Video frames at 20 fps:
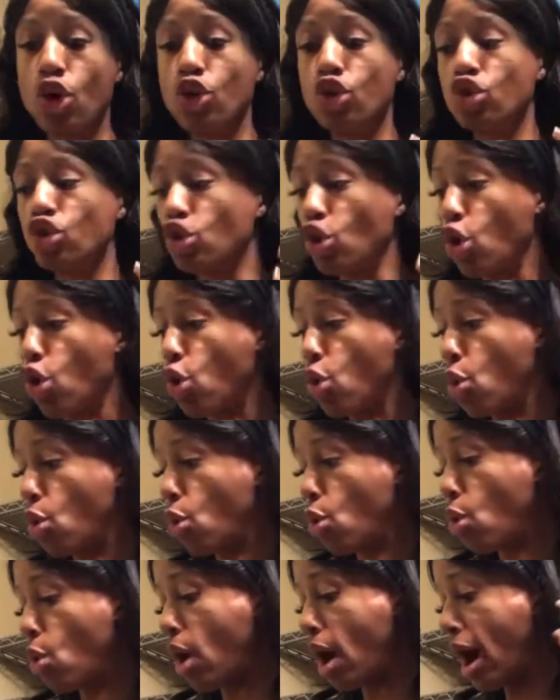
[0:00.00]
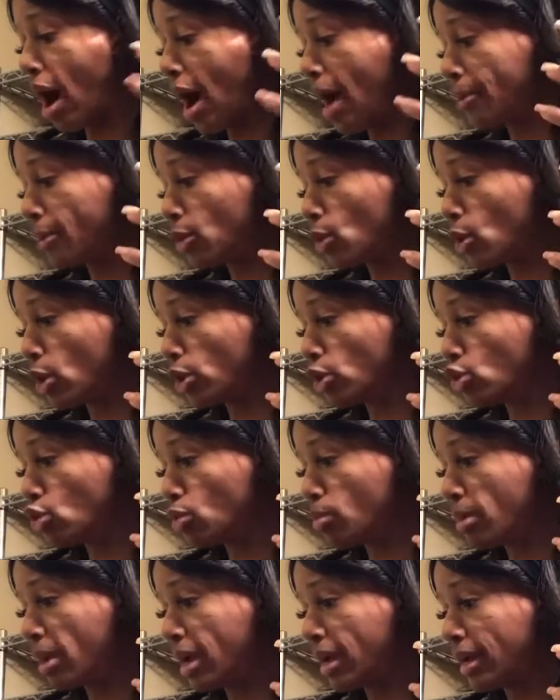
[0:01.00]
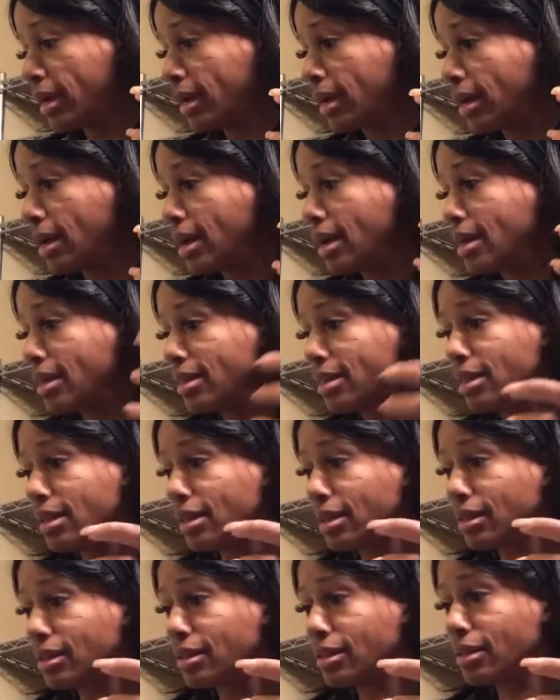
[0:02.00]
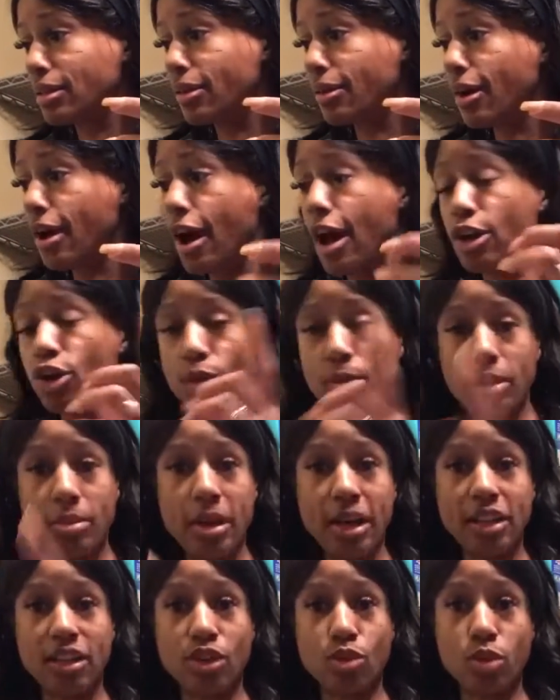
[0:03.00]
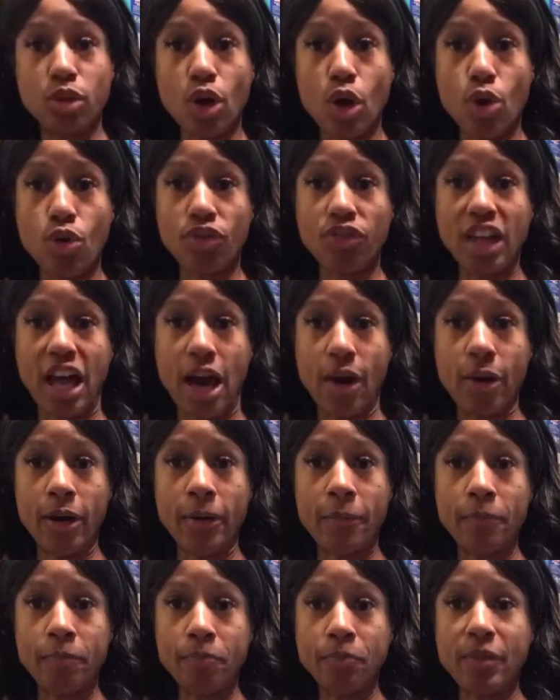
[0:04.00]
So I'm going to make this. I normally make this with oat flour.